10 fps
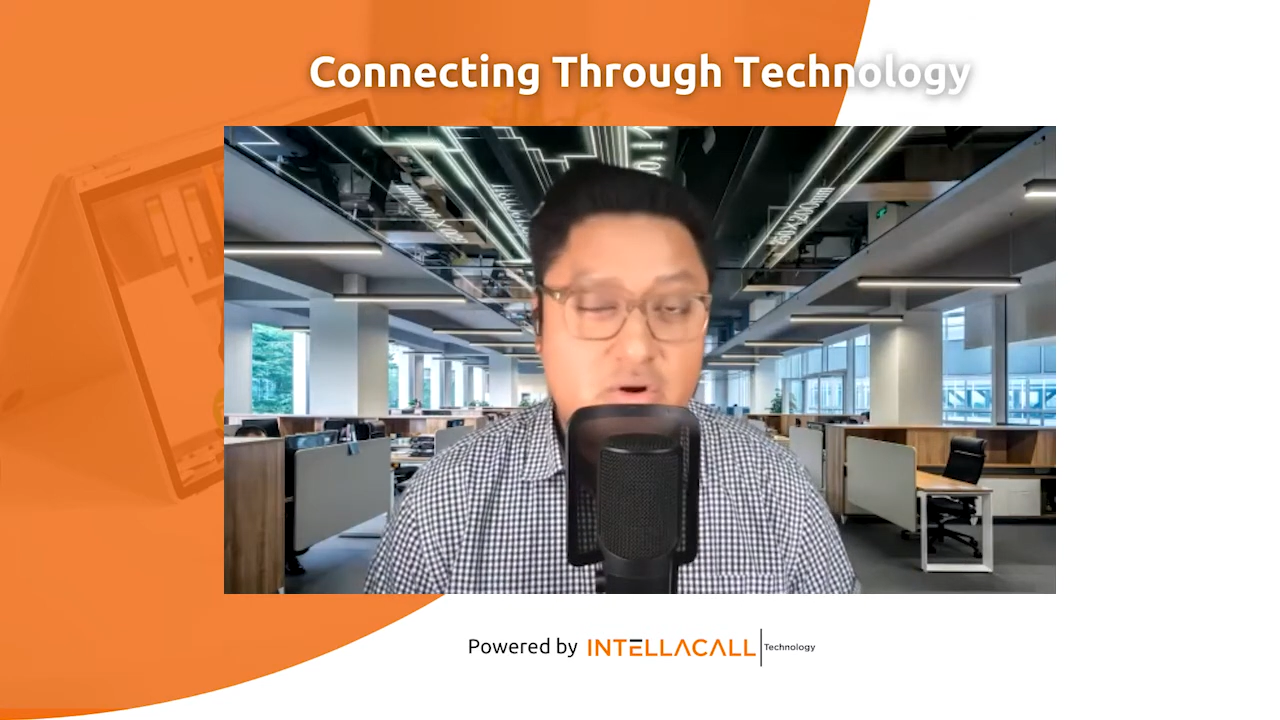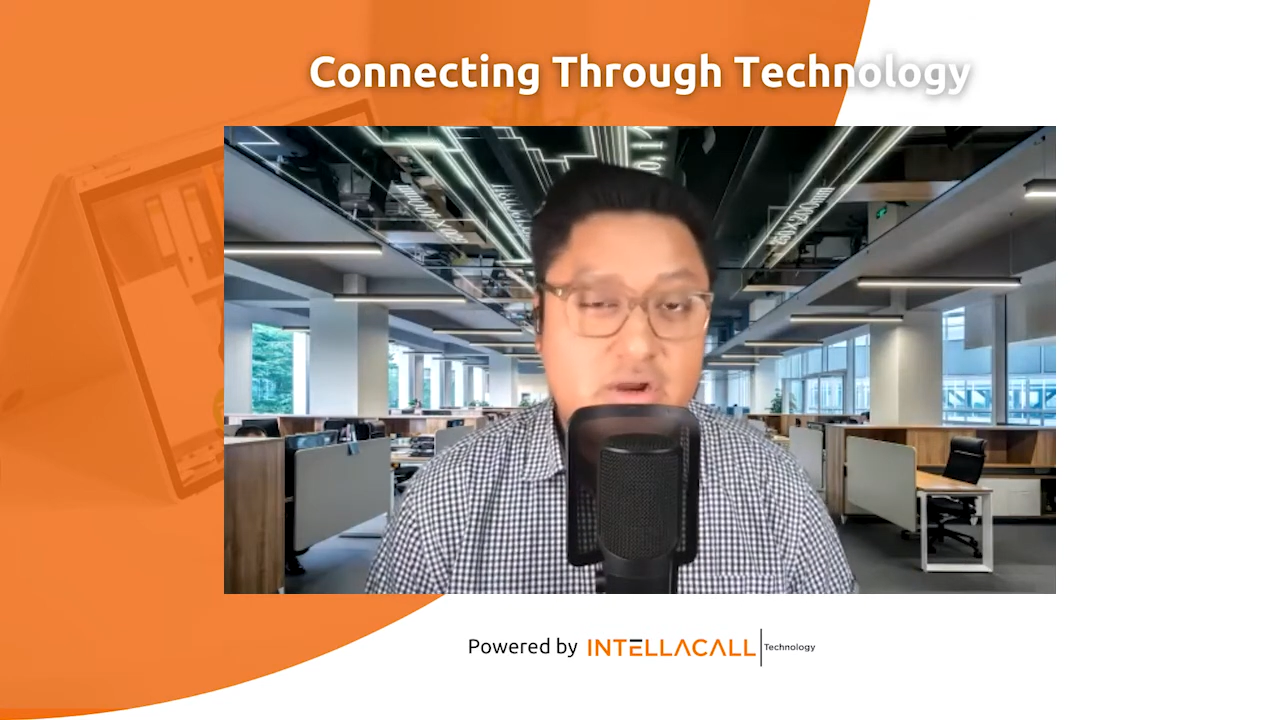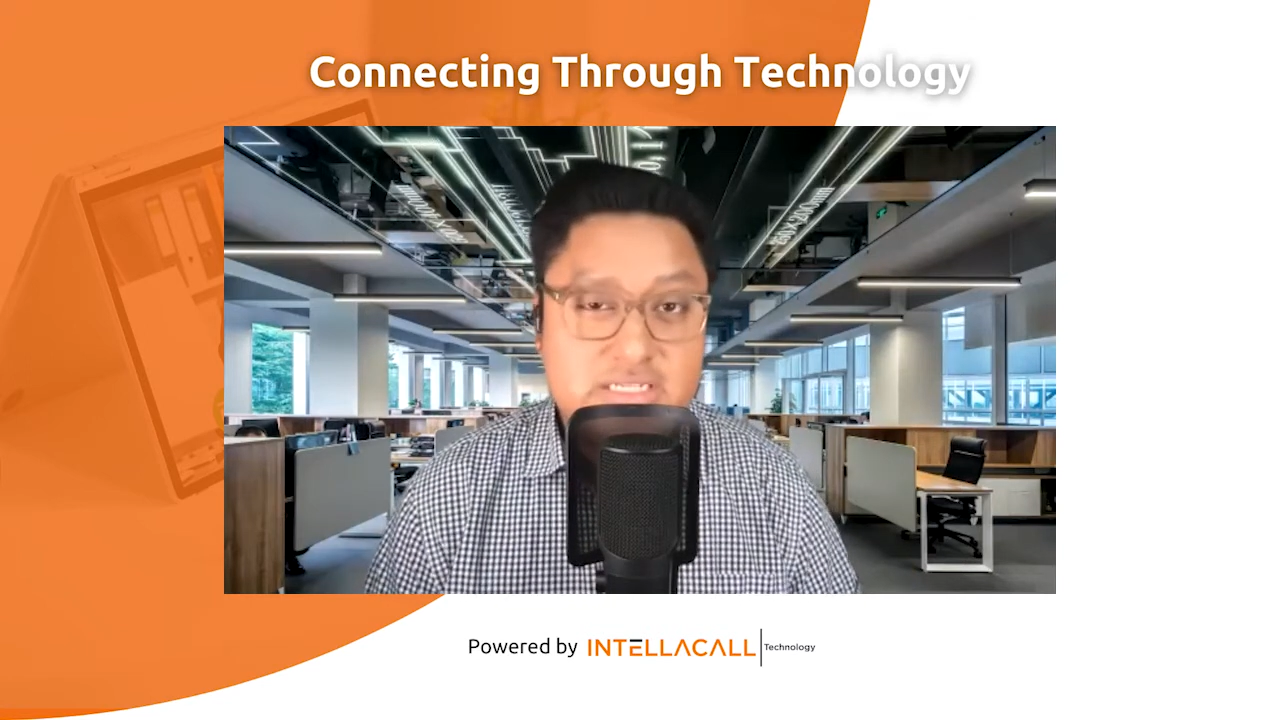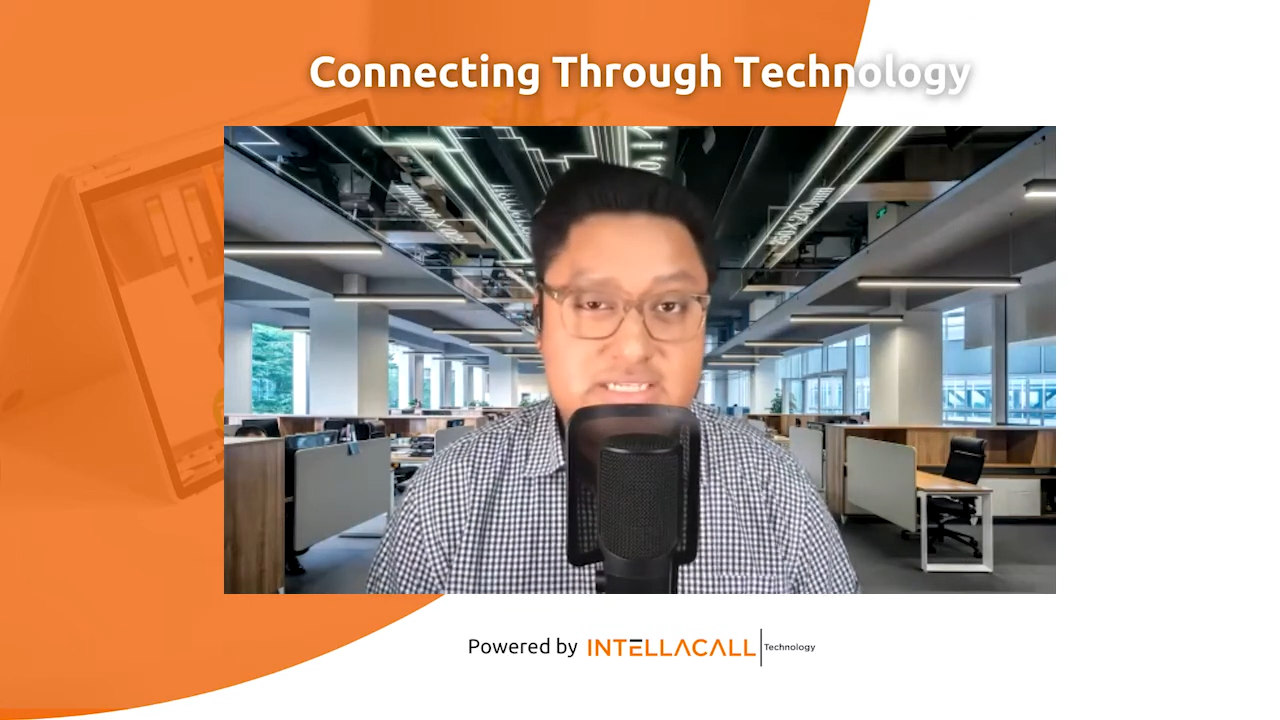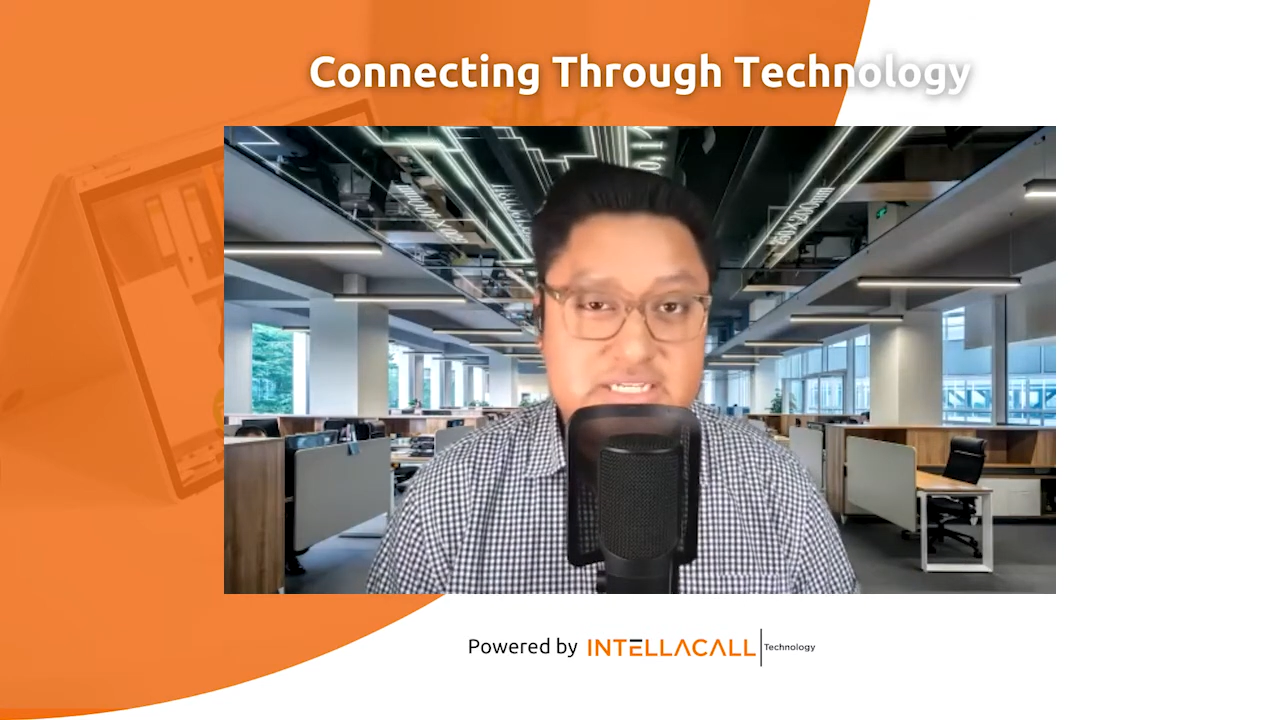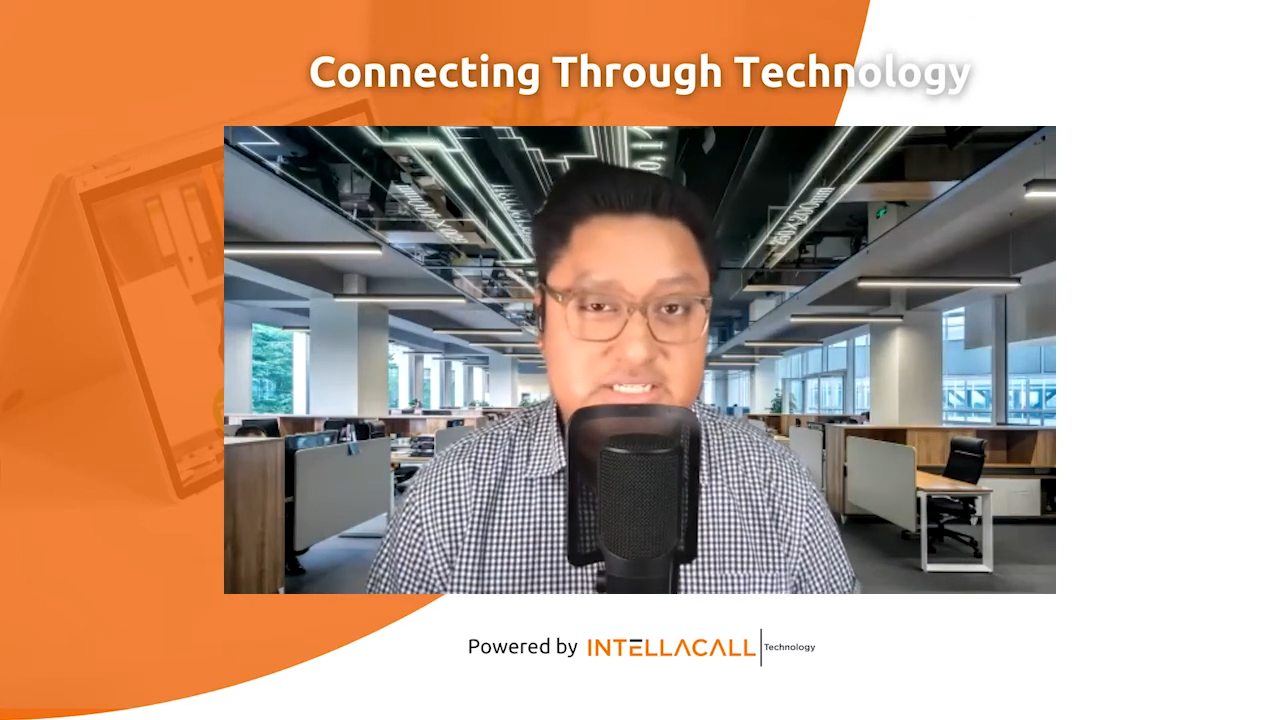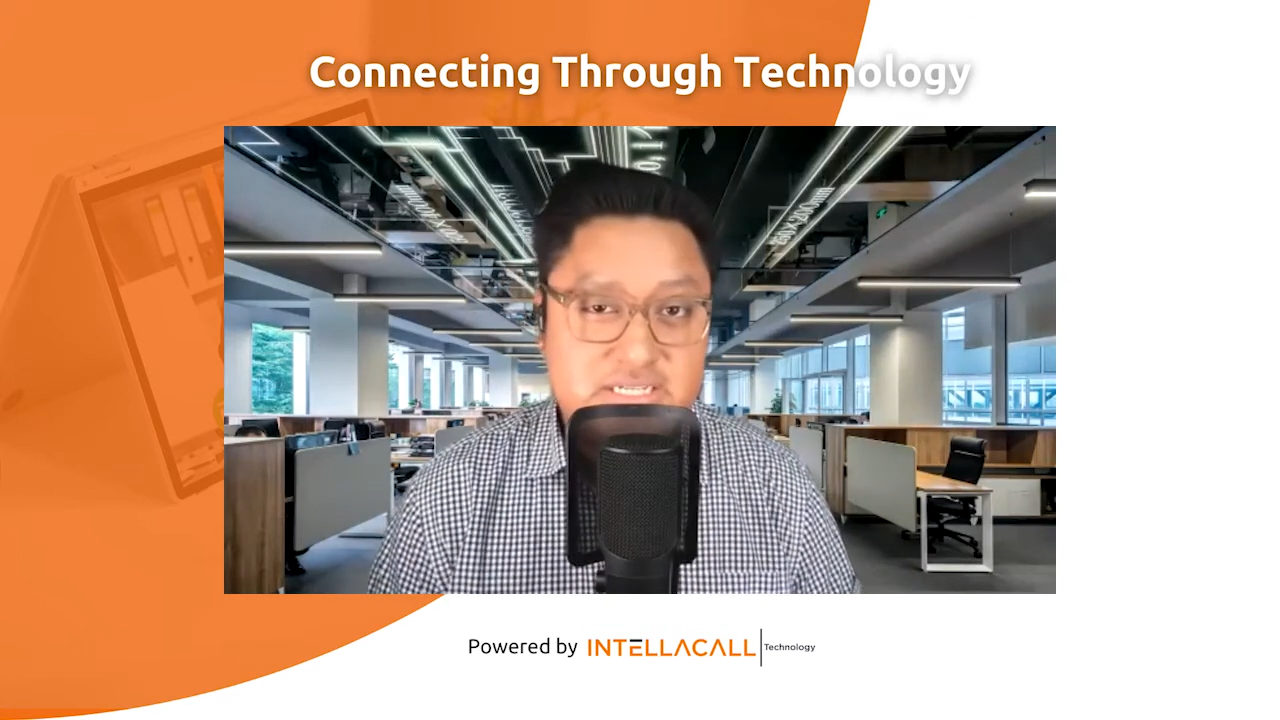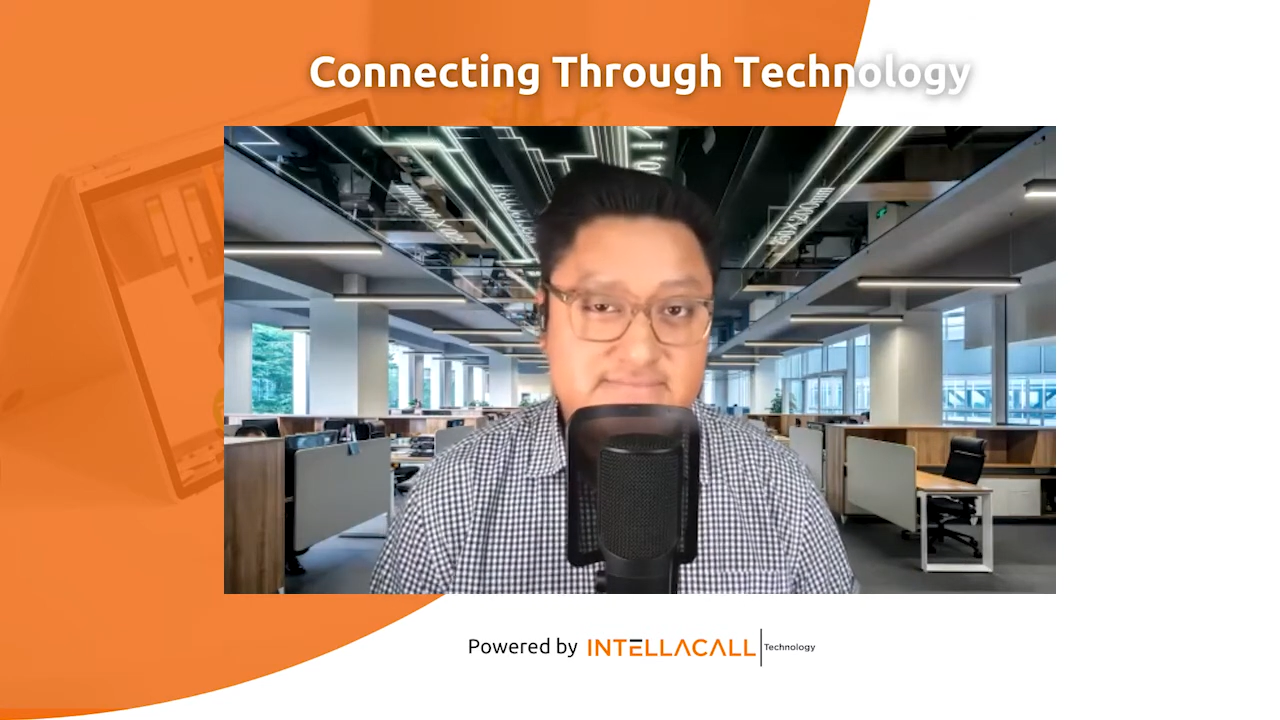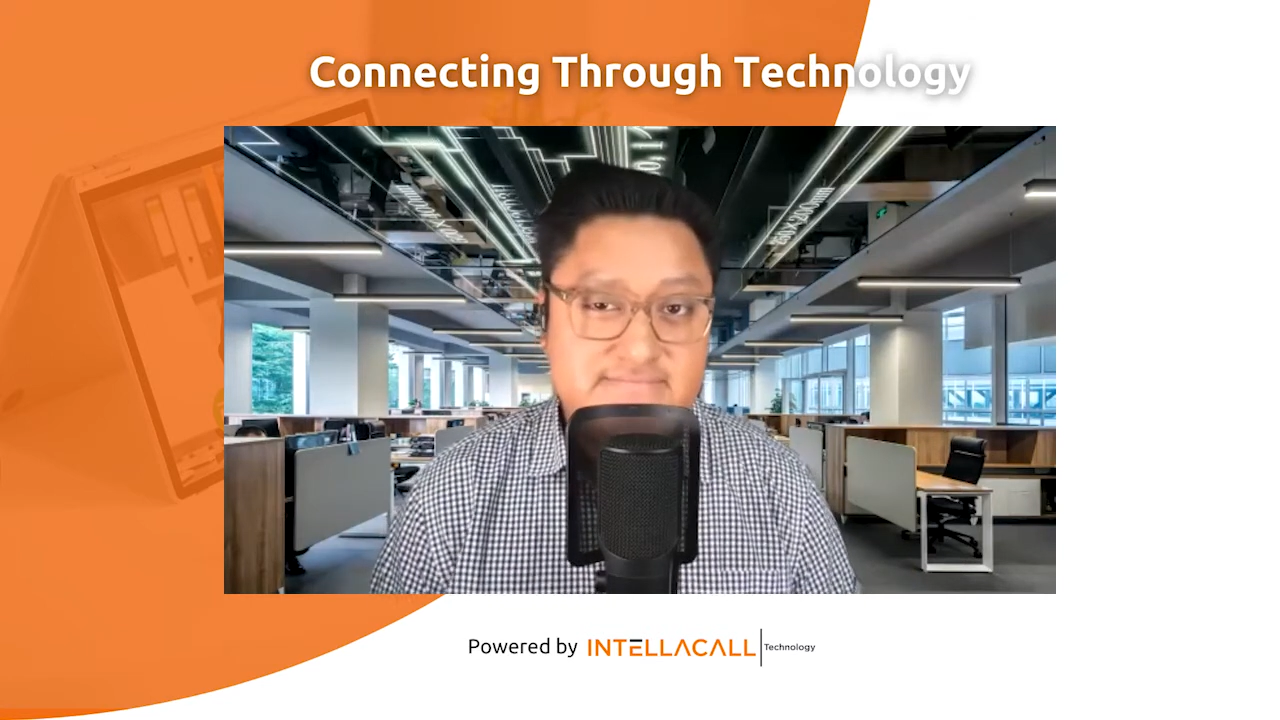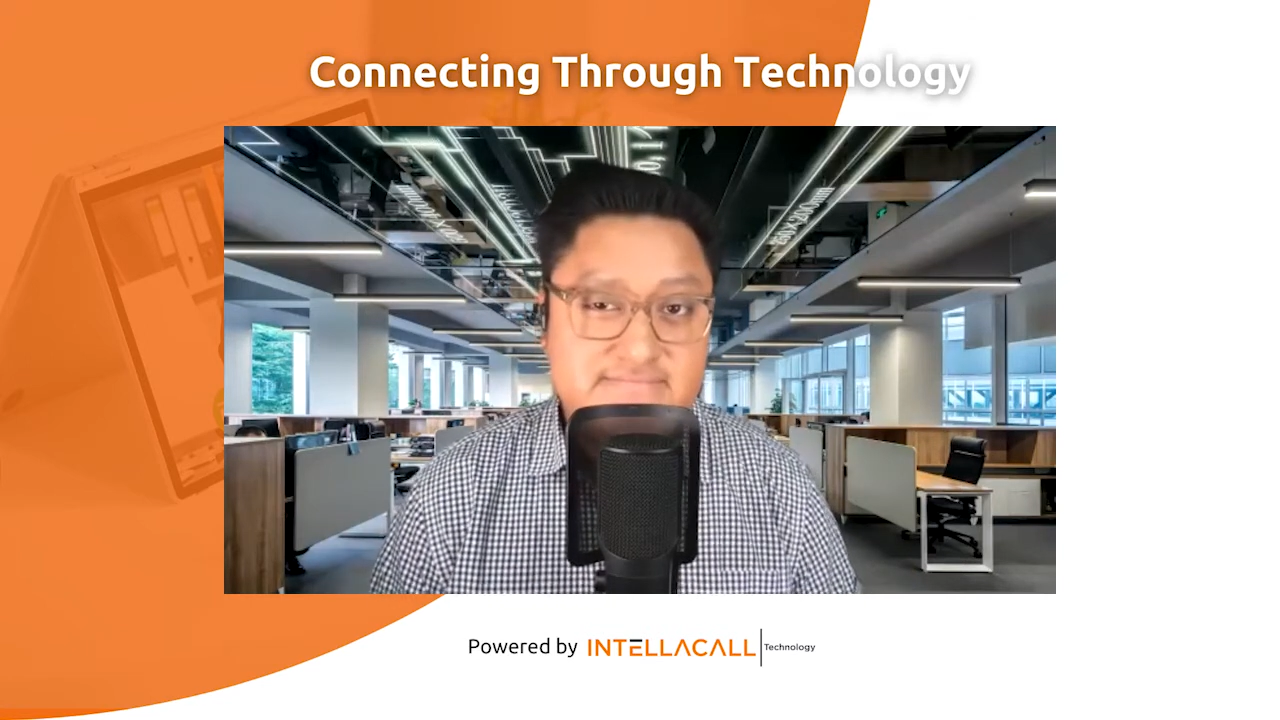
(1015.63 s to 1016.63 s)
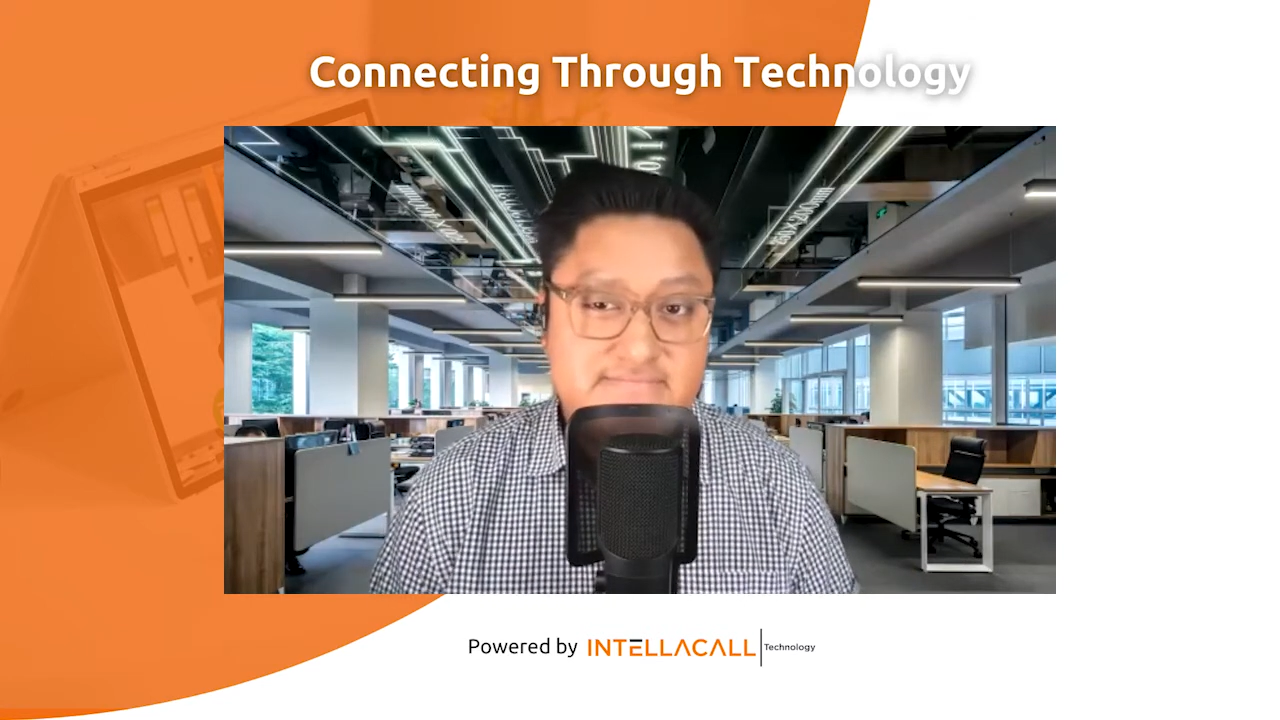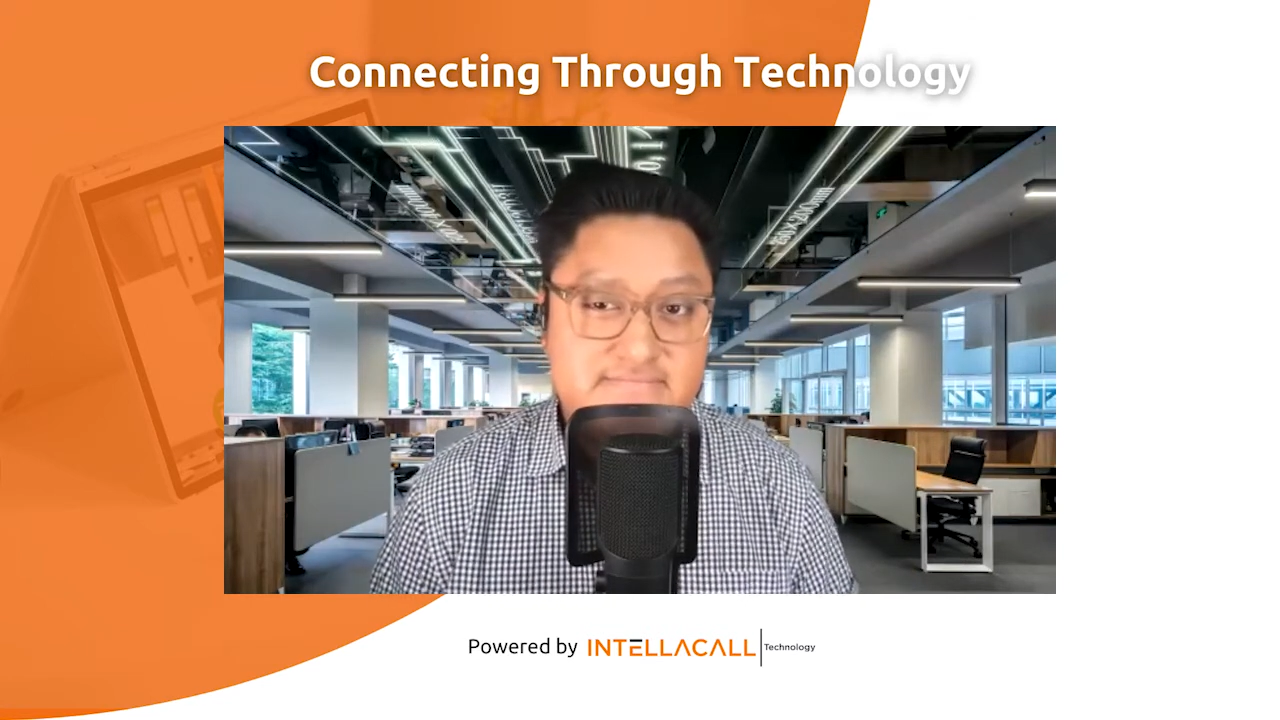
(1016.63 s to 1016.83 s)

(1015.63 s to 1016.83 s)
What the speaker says: an organization?